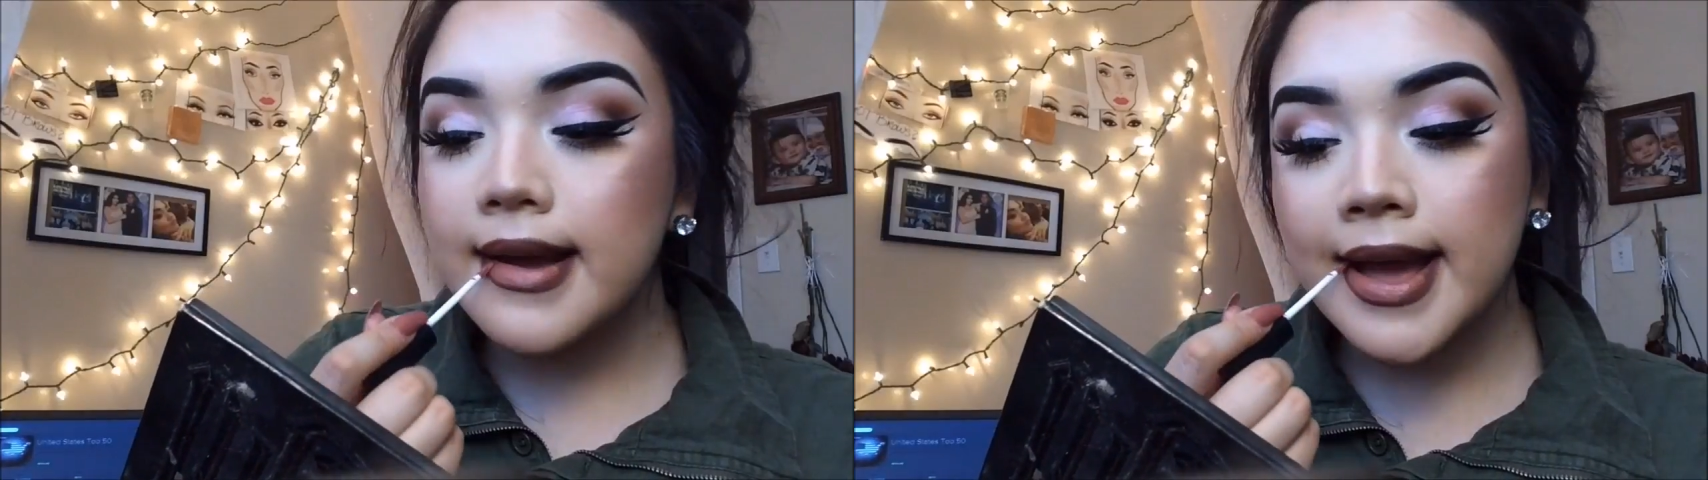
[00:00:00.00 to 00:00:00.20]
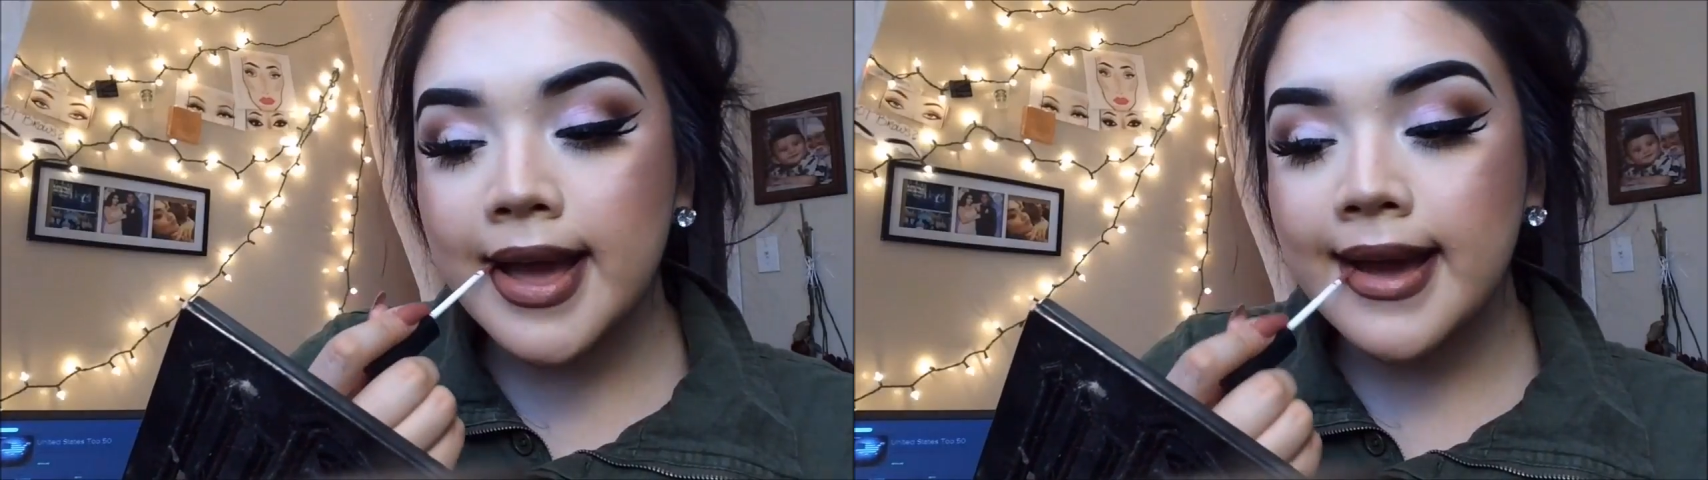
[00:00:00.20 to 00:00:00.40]

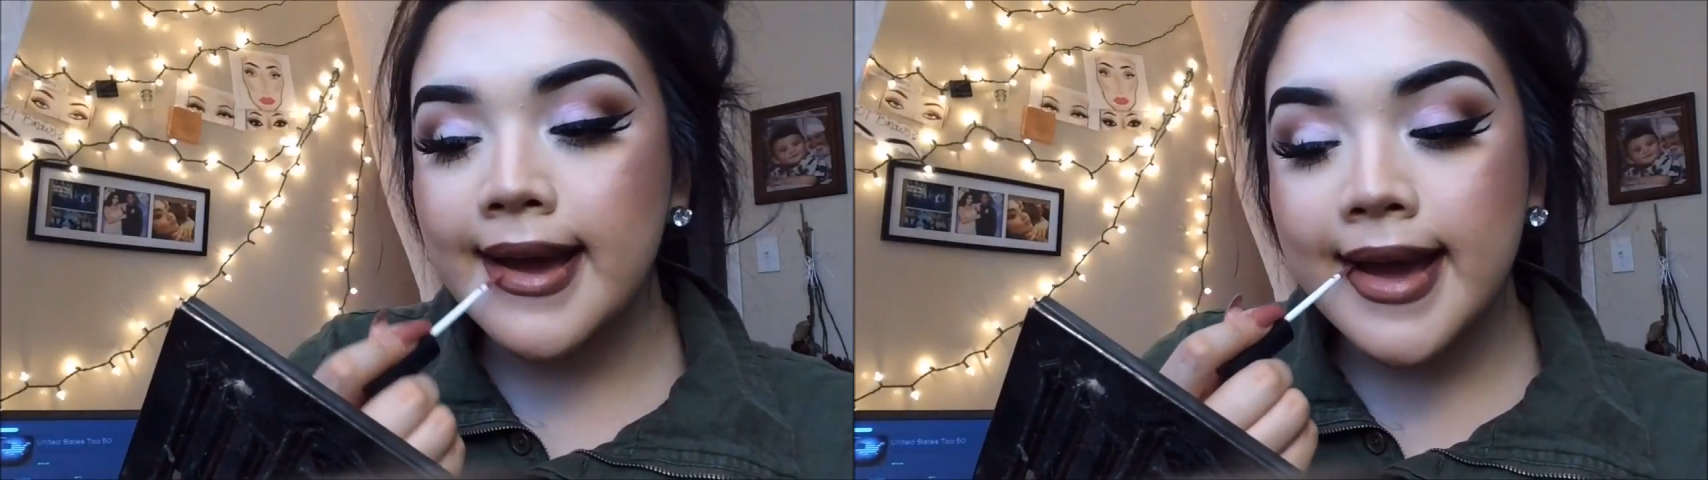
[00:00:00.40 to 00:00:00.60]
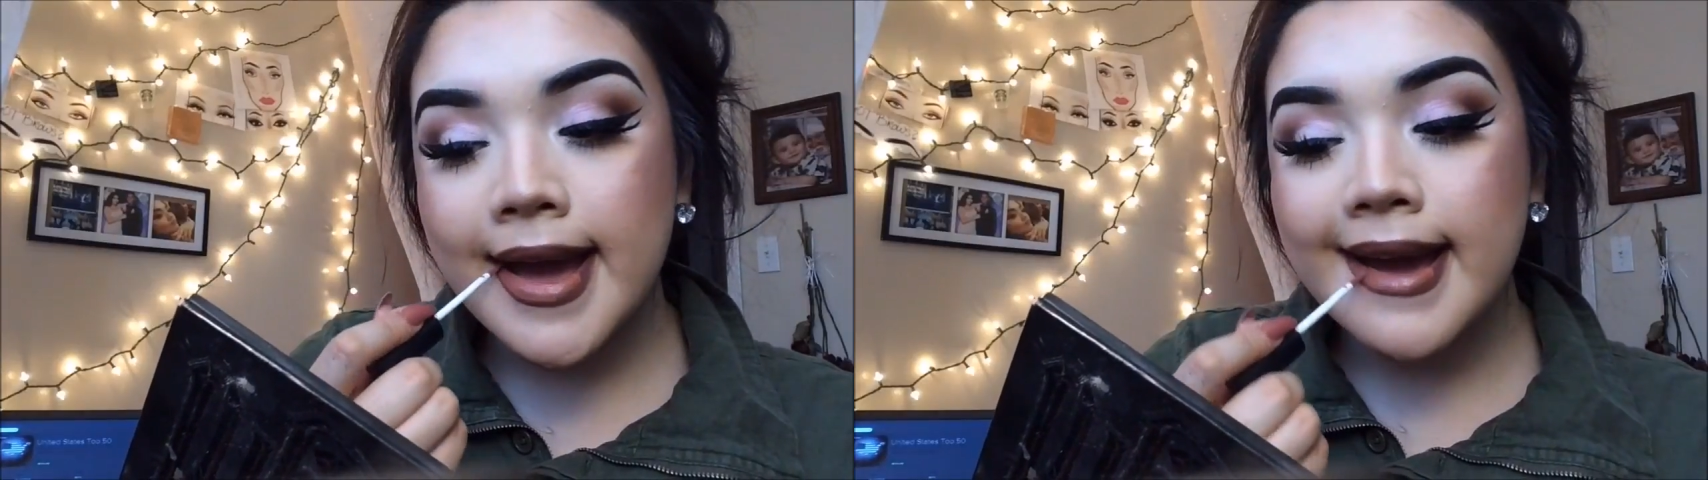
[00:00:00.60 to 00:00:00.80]
And I
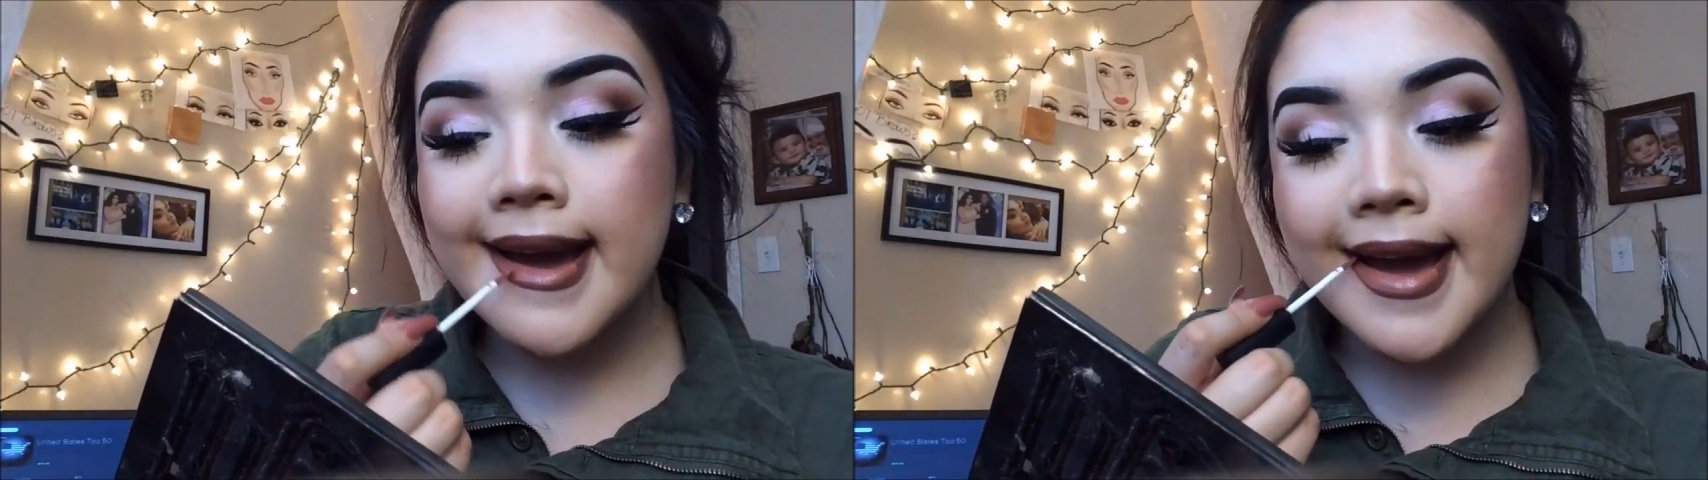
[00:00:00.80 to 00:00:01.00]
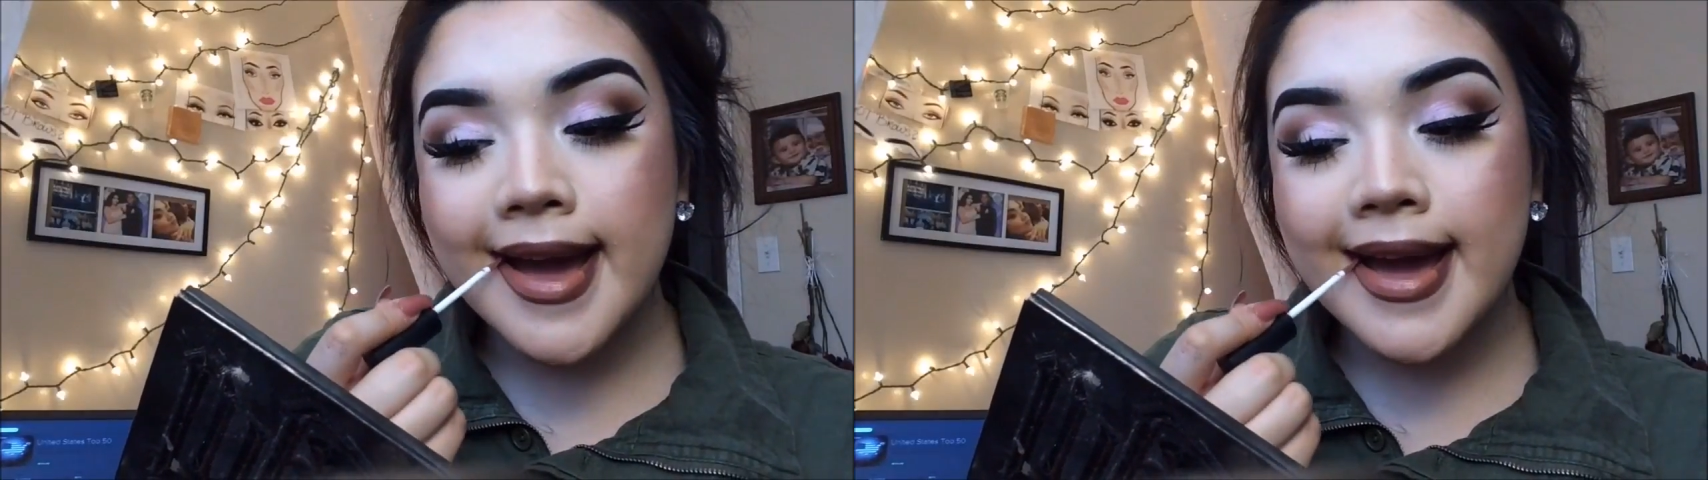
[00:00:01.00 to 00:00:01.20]
love
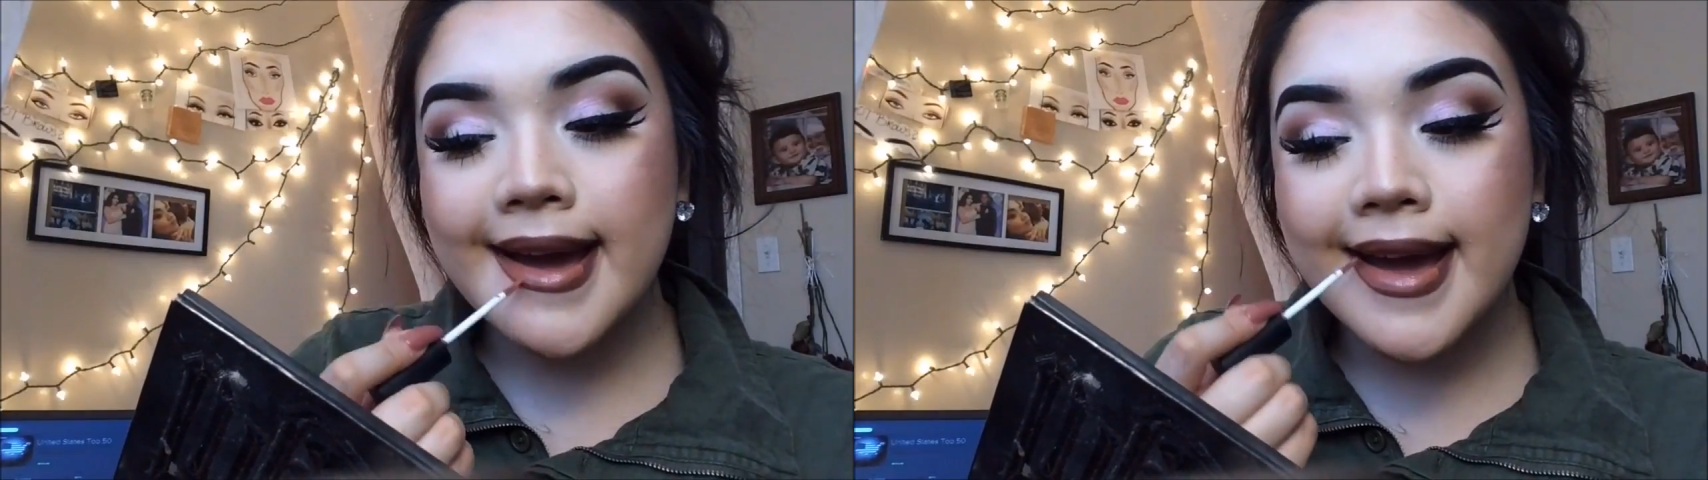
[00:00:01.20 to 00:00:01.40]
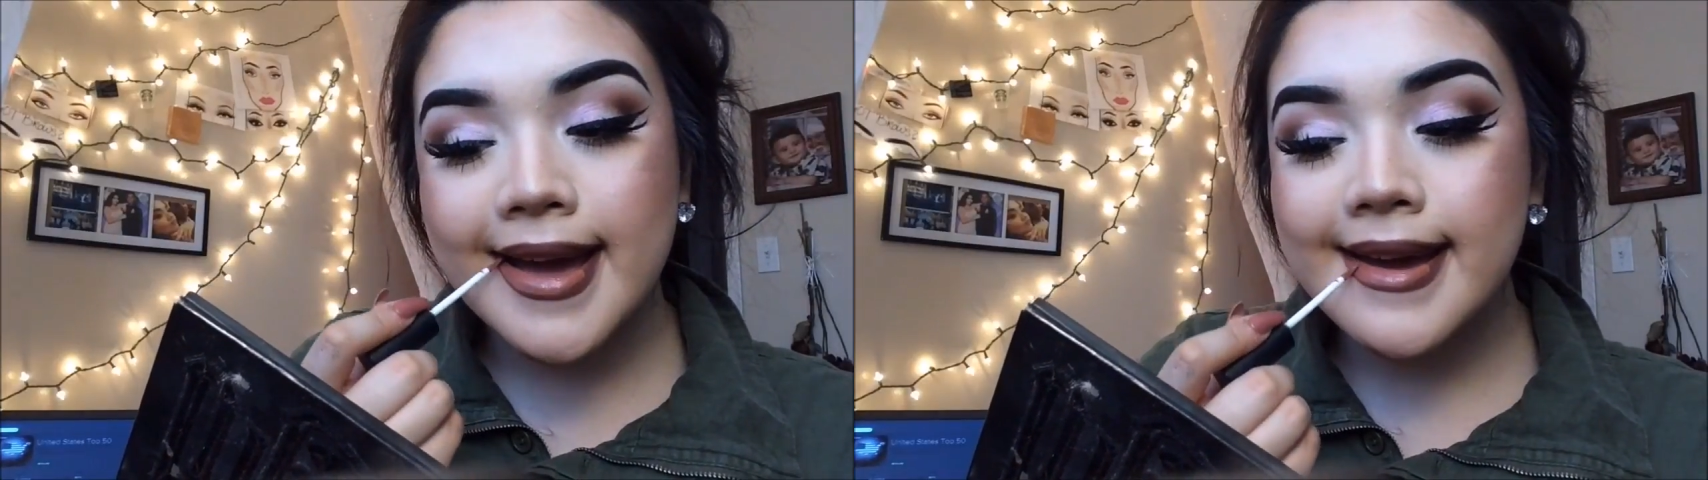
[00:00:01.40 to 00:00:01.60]
to
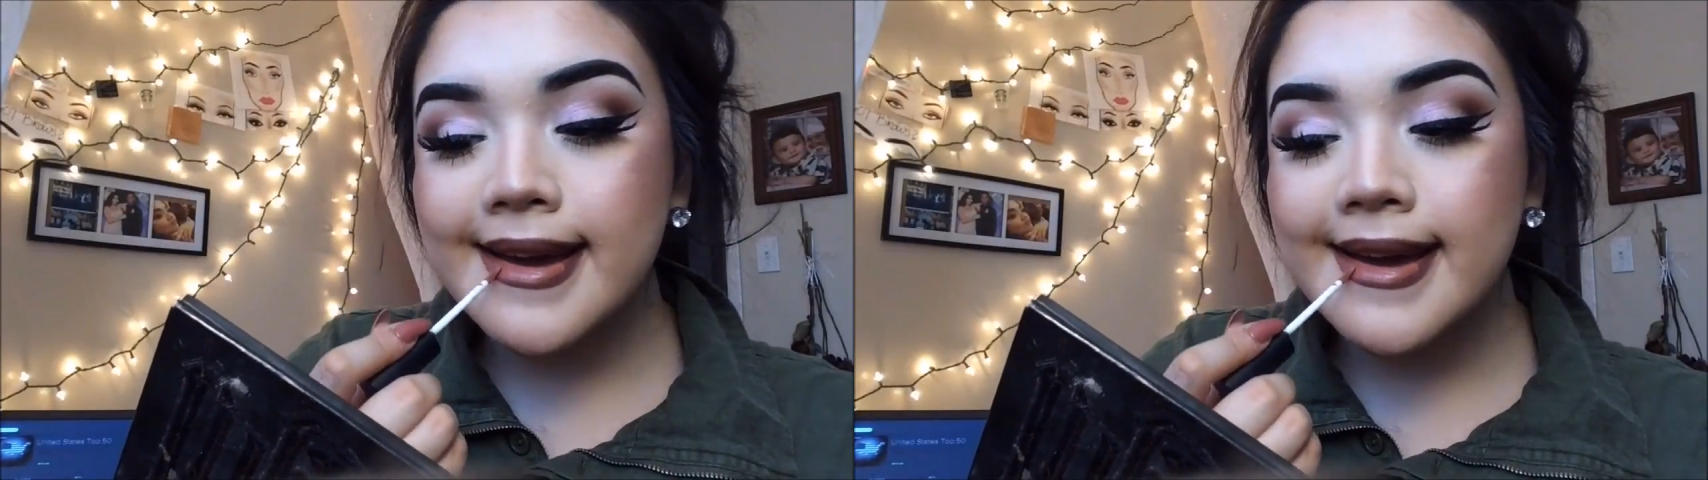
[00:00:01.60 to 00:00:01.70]
mix this